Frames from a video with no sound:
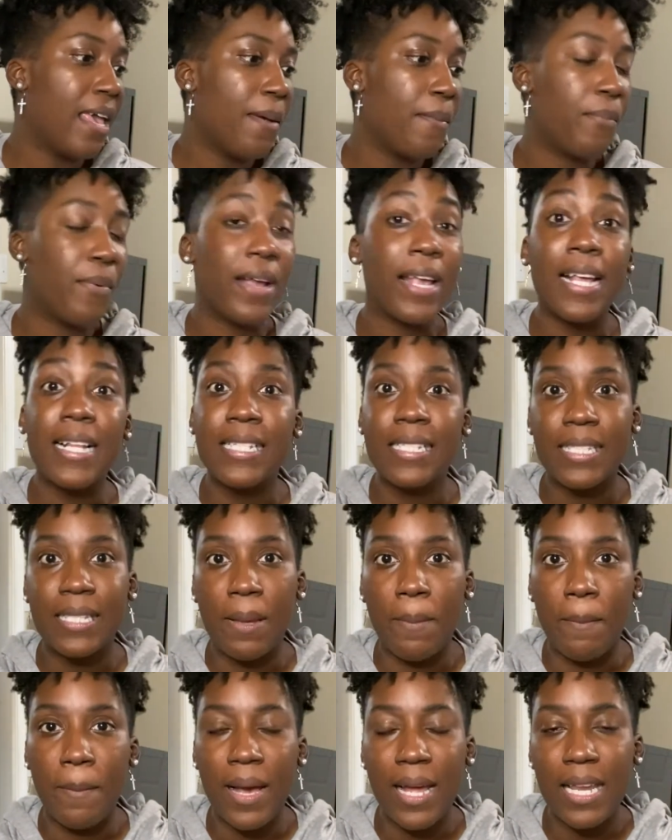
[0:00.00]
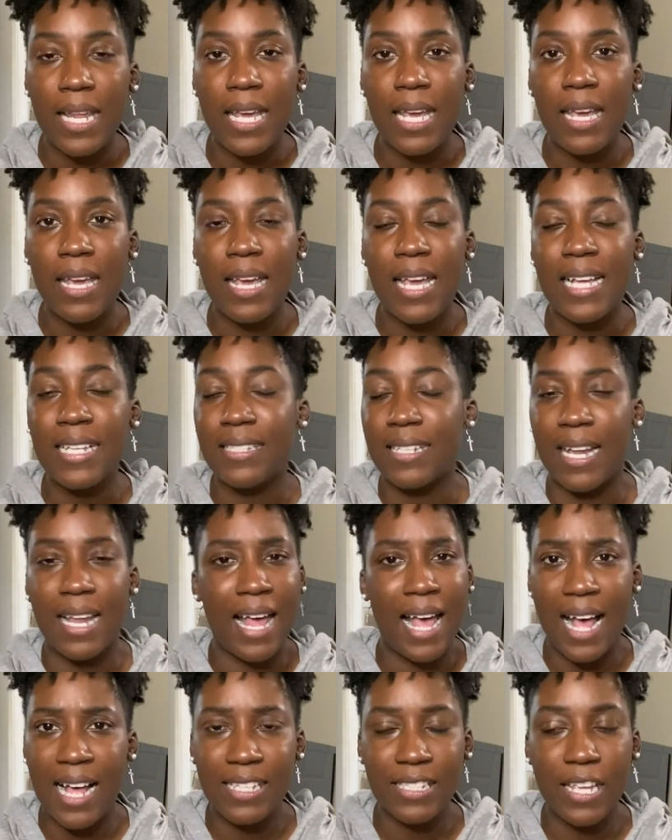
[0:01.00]
bring in some money. He's
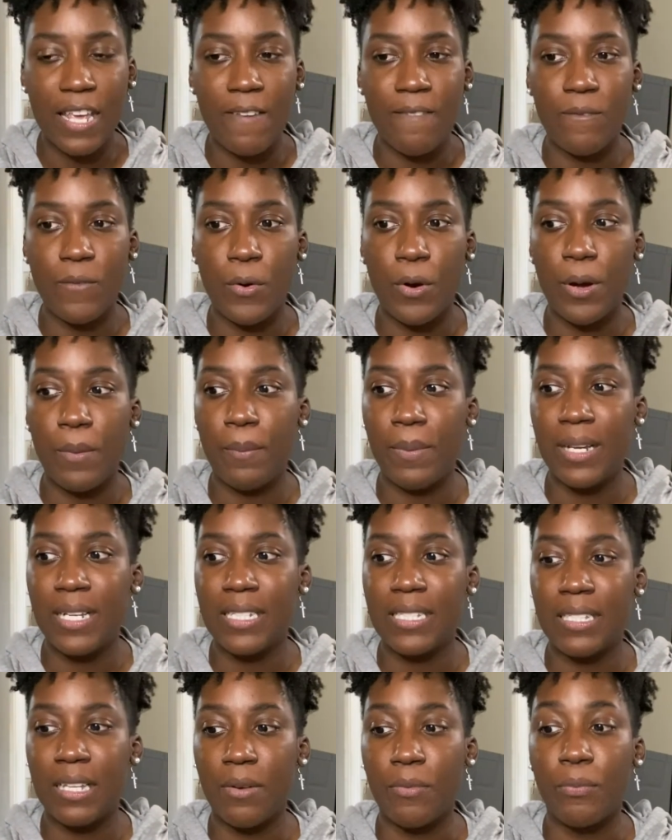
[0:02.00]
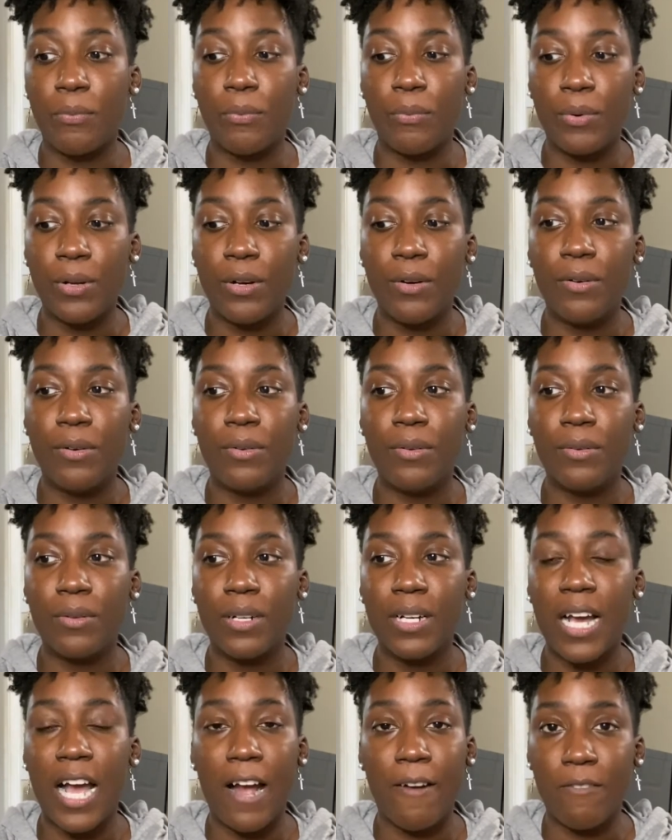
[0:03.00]
not asking for it, but it's a real
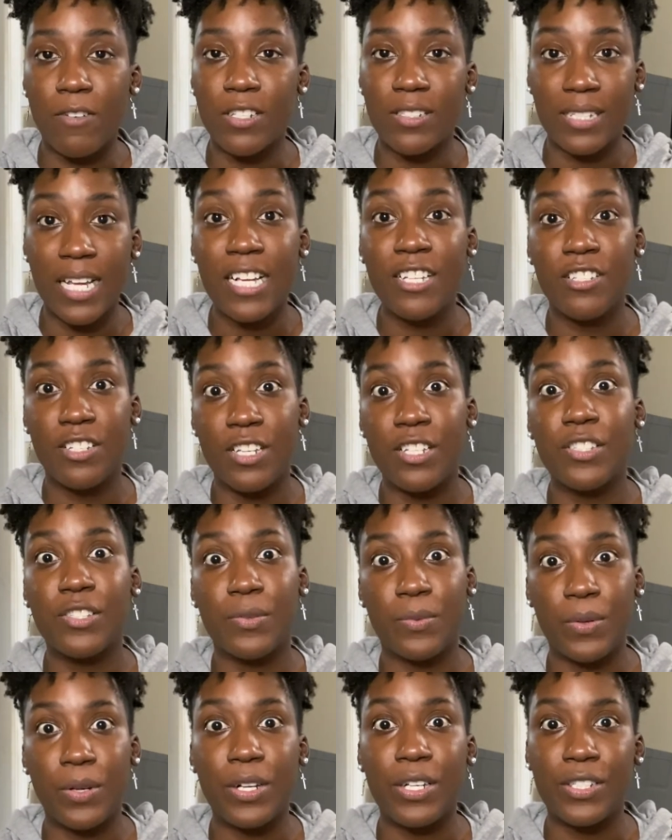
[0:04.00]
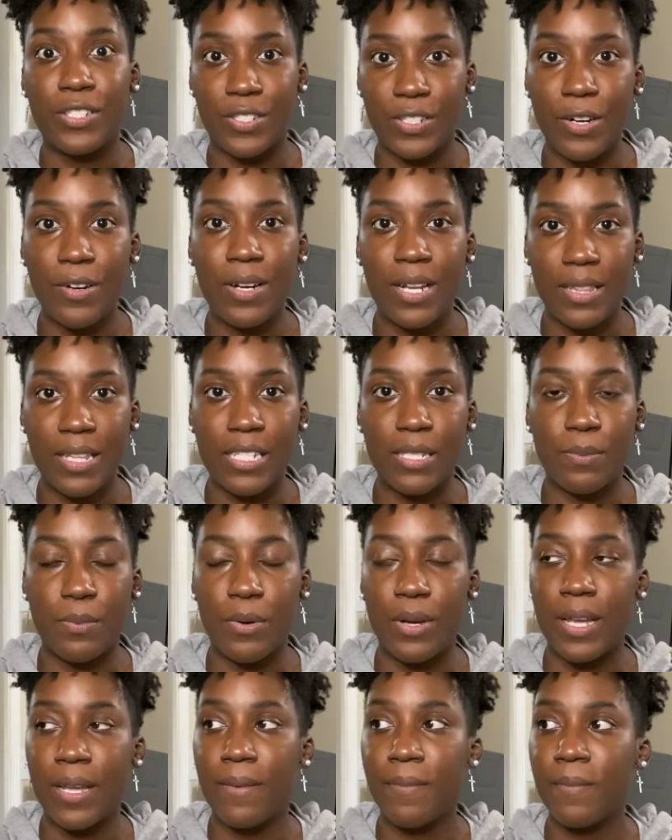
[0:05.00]
conversation. It's a real concern at this
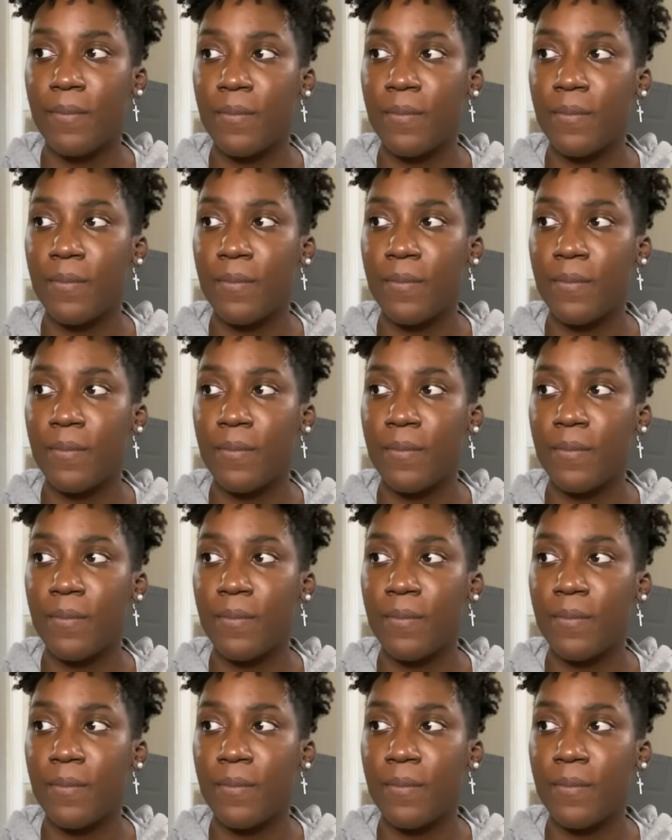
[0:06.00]
point.